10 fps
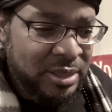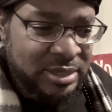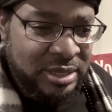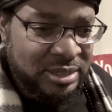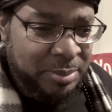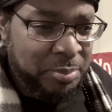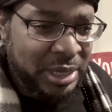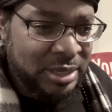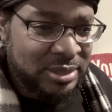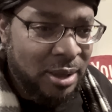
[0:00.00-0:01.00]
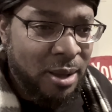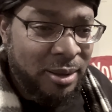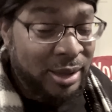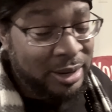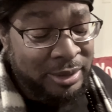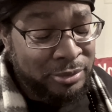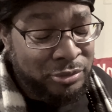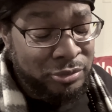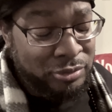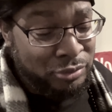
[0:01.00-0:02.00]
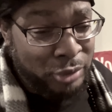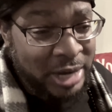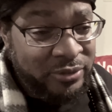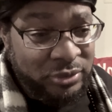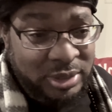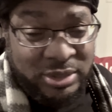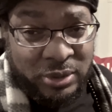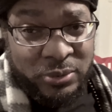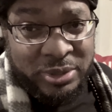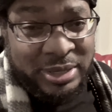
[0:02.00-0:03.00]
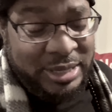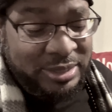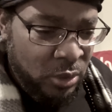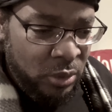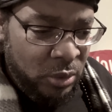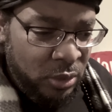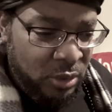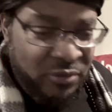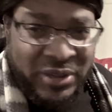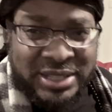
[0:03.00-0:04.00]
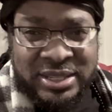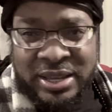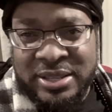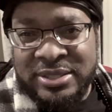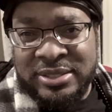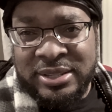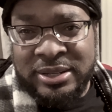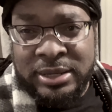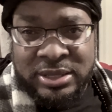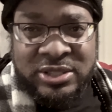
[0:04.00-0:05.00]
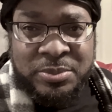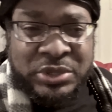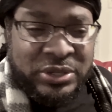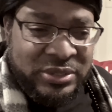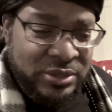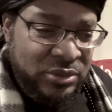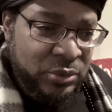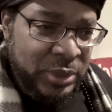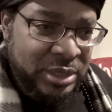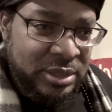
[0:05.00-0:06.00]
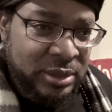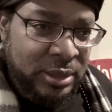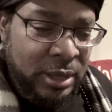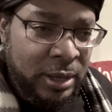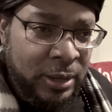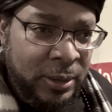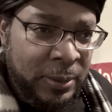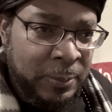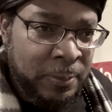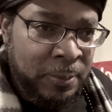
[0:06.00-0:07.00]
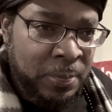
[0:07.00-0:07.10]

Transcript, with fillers: this as a big song, and rightfully so, it is. Vasquez did some justice to it. Um,